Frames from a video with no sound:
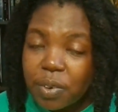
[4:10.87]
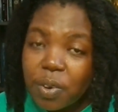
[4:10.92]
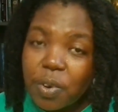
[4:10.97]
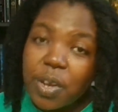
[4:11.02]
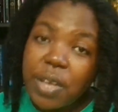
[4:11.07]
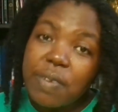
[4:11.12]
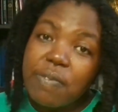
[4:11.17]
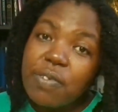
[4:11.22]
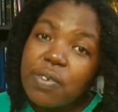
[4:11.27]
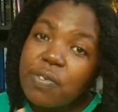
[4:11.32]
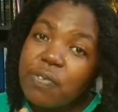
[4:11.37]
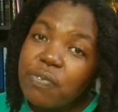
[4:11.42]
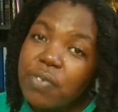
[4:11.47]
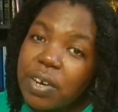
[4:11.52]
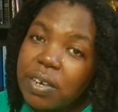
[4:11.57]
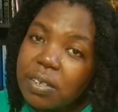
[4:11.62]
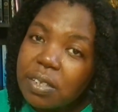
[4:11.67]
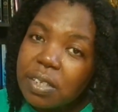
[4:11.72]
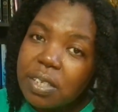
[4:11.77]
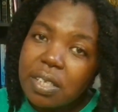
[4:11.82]
or if you
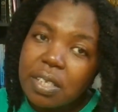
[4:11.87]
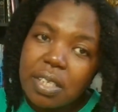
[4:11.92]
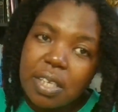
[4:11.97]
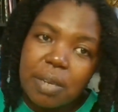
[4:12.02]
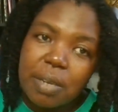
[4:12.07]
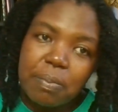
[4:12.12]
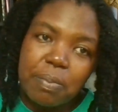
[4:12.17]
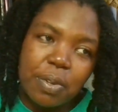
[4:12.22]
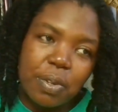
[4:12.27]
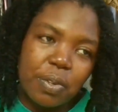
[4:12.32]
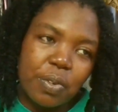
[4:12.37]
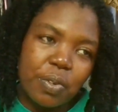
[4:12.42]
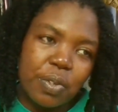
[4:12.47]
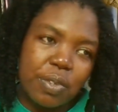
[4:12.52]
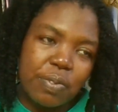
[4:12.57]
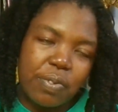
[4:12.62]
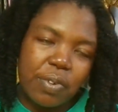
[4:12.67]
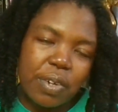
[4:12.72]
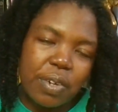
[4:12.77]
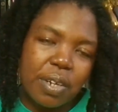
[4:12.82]
found this tip
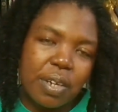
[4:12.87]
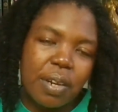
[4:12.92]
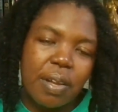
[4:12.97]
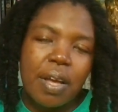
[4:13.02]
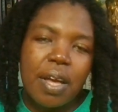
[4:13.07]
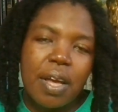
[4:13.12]
useful,